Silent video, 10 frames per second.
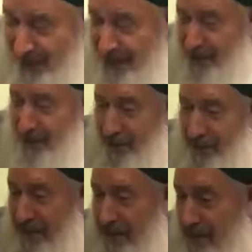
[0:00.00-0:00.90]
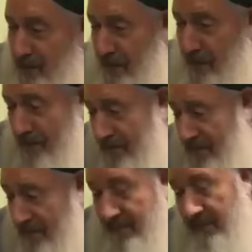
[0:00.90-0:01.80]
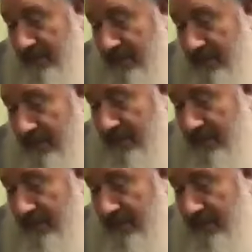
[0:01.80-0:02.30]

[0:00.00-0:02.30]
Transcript: didn't have the chance